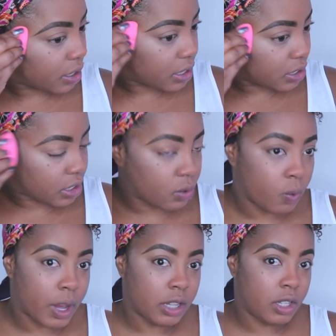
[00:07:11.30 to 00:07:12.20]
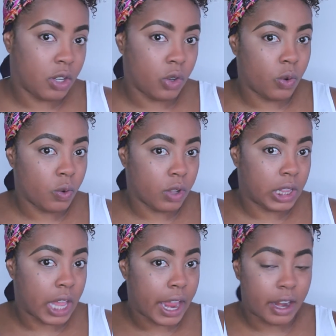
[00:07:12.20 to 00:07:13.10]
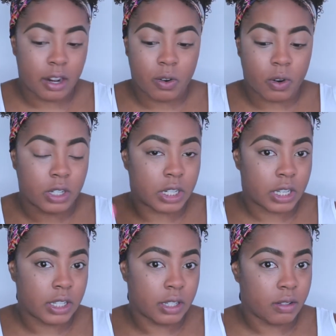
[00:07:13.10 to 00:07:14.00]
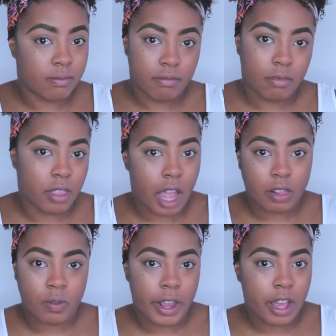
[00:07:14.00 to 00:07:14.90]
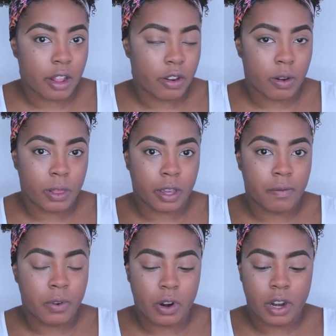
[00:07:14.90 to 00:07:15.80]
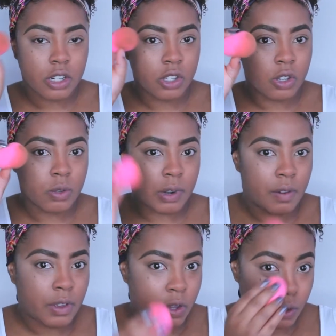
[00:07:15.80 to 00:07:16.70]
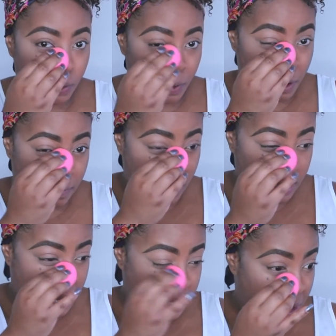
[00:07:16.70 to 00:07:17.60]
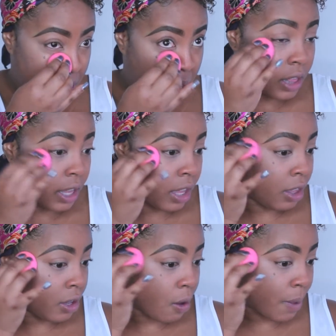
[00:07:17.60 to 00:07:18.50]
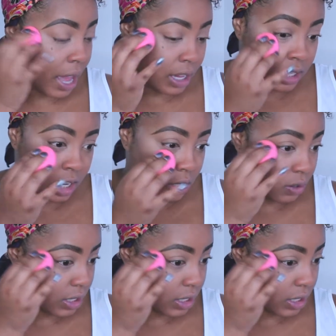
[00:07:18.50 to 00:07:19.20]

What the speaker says: is just way too light or just not the right color you're looking for, just use whatever you use for your foundation and lightly go back and touch on